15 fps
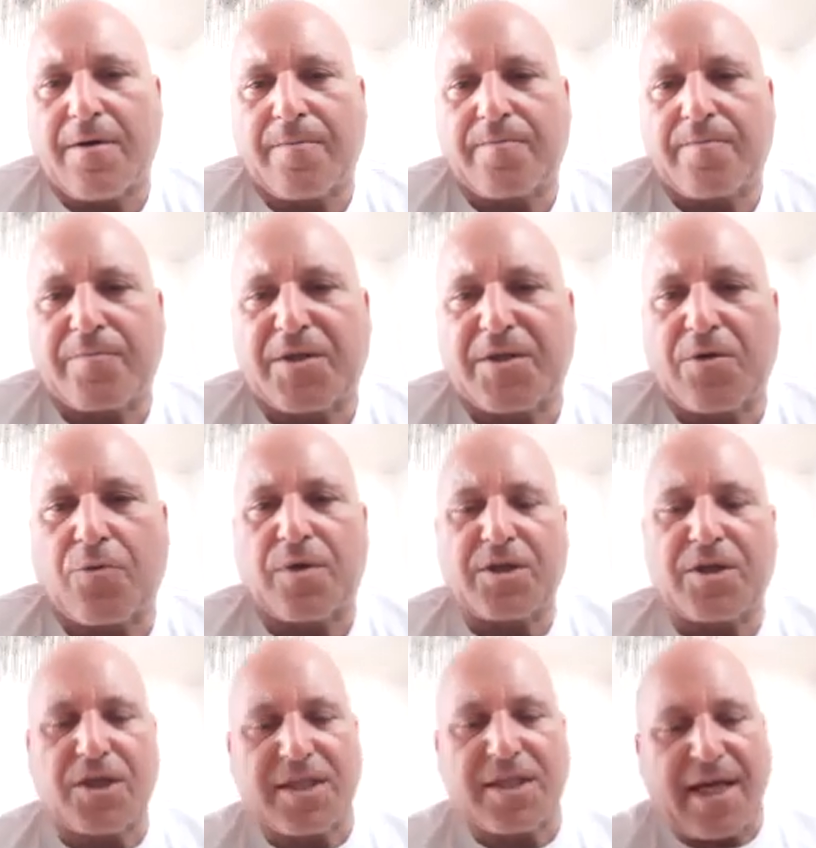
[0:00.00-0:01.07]
So we
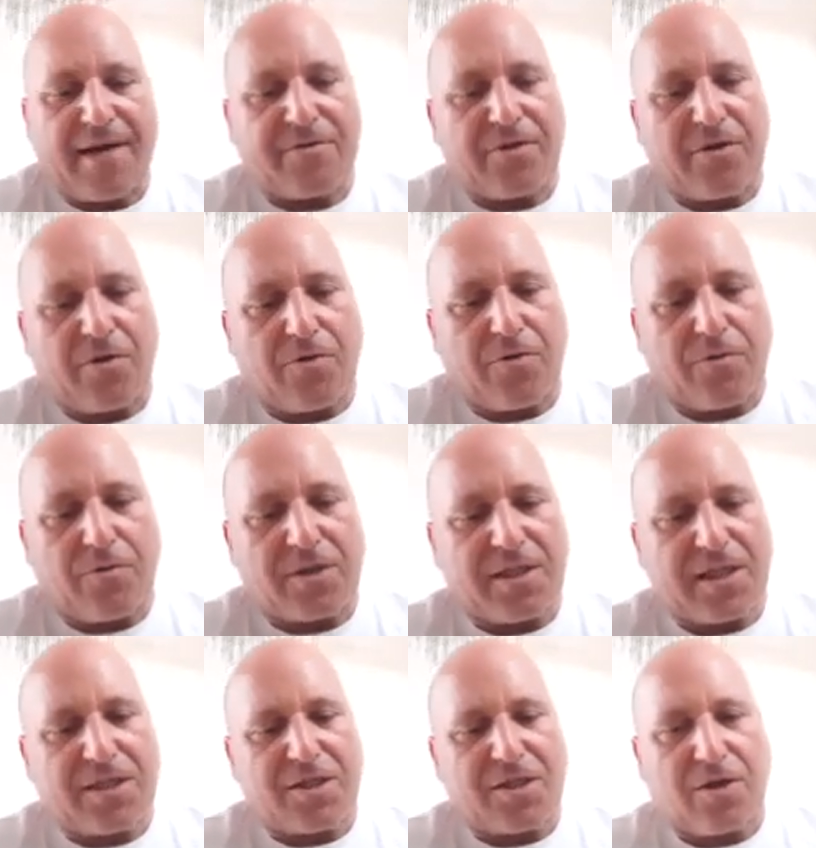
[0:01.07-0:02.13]
just had
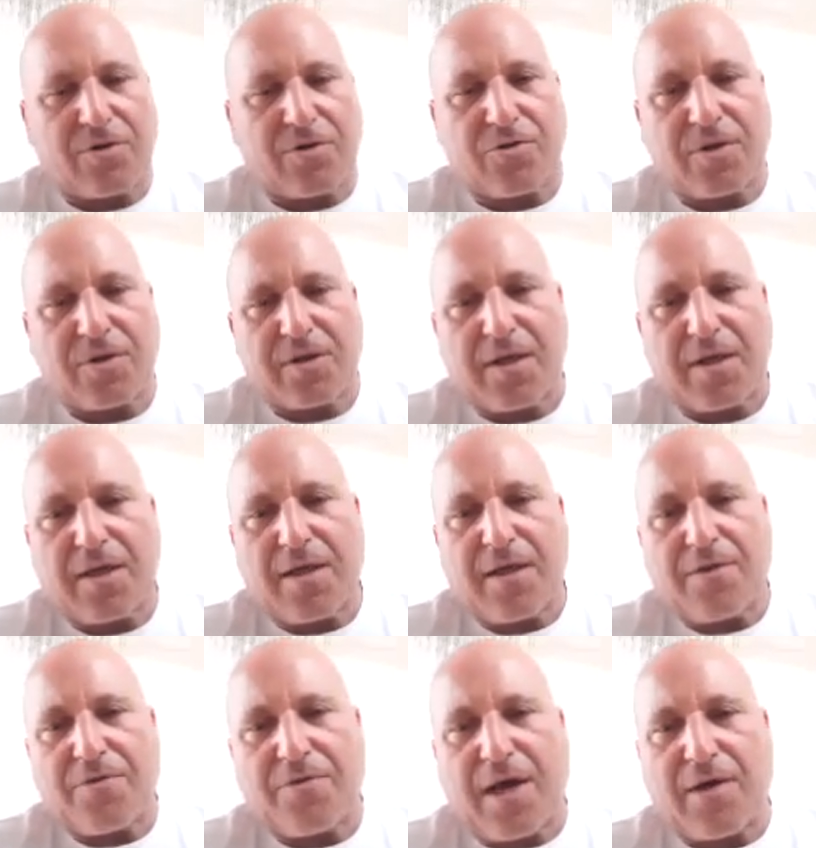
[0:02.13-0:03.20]

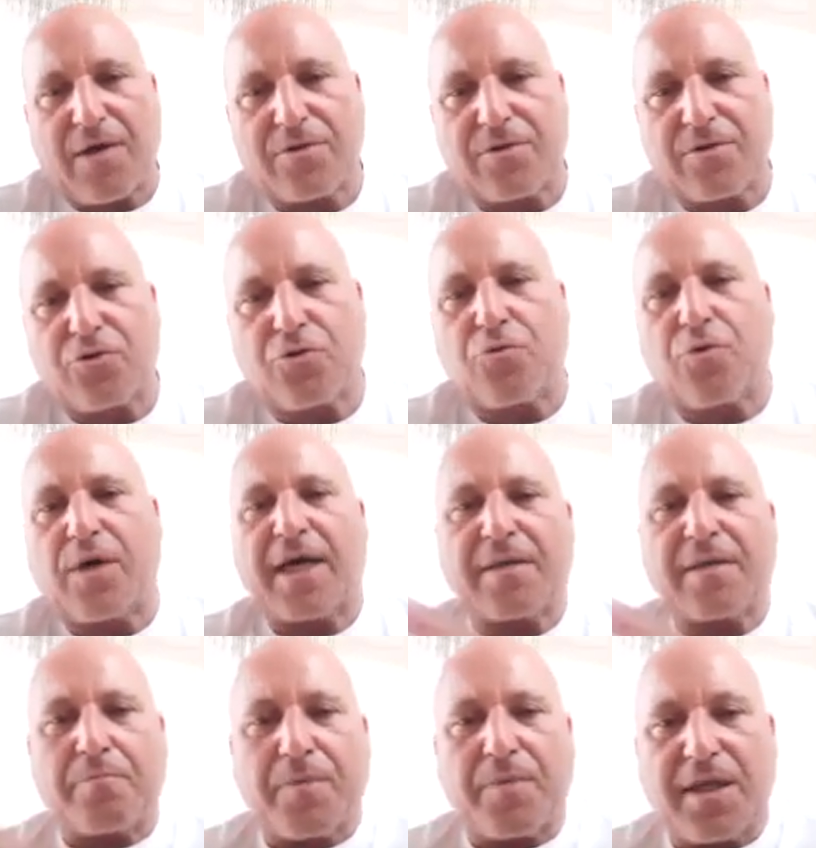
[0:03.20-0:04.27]
600,000 to 8
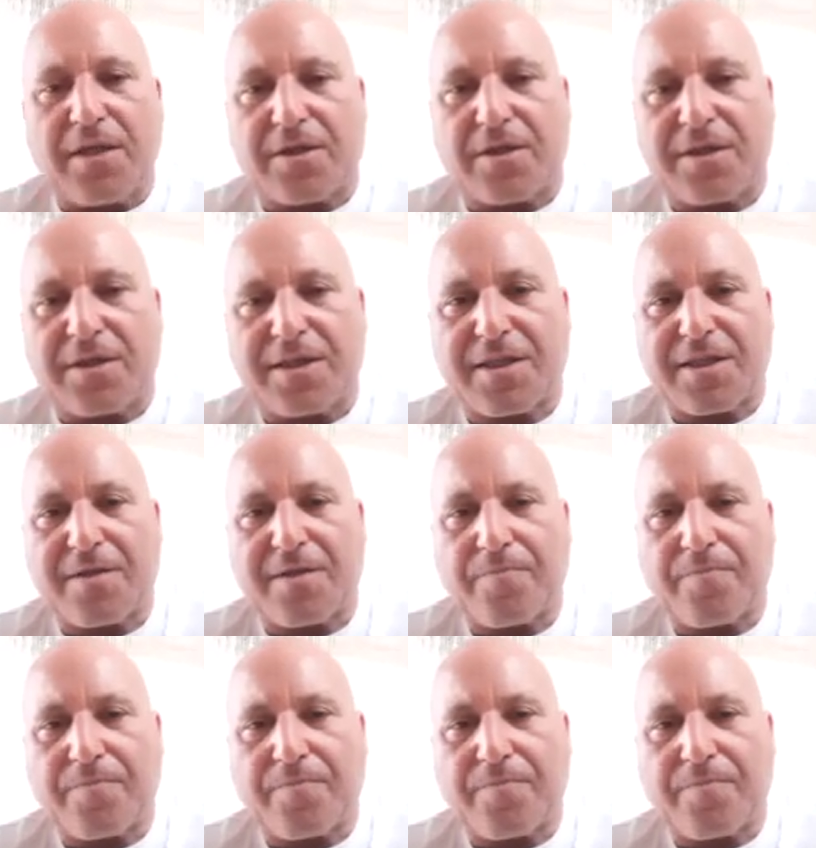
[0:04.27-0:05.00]
millions.